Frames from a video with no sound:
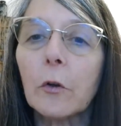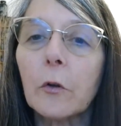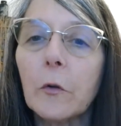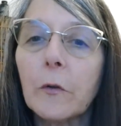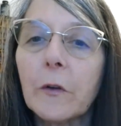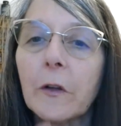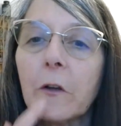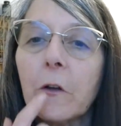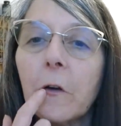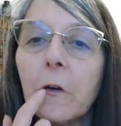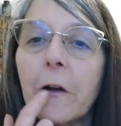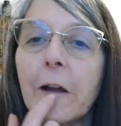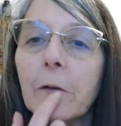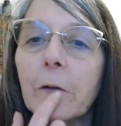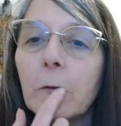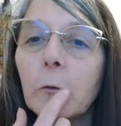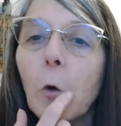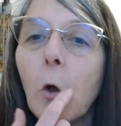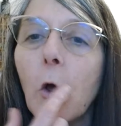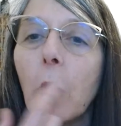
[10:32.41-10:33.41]
you can go ahead and
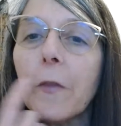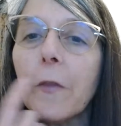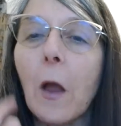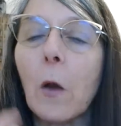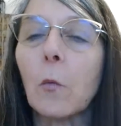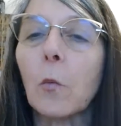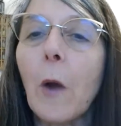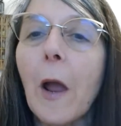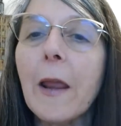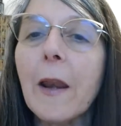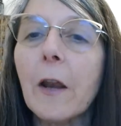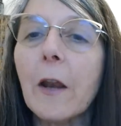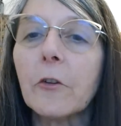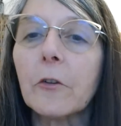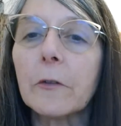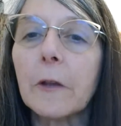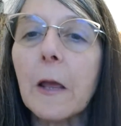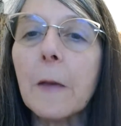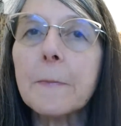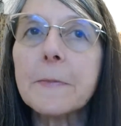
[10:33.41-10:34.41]
roll that right on your
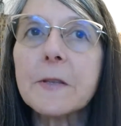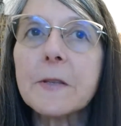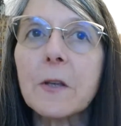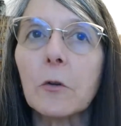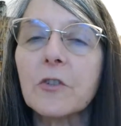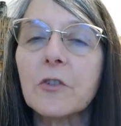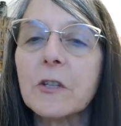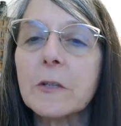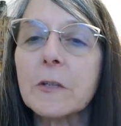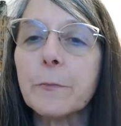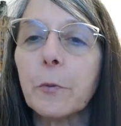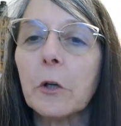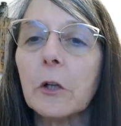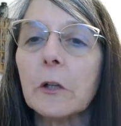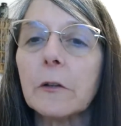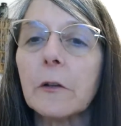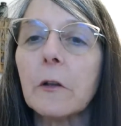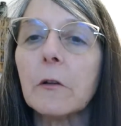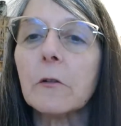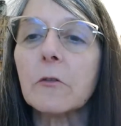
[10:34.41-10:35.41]
lips or just put a
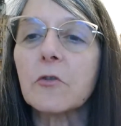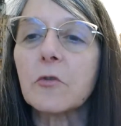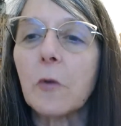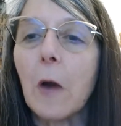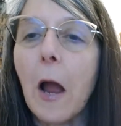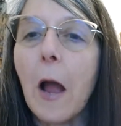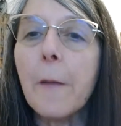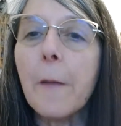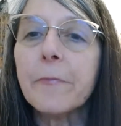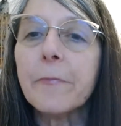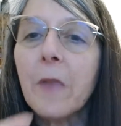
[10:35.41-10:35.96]
little drop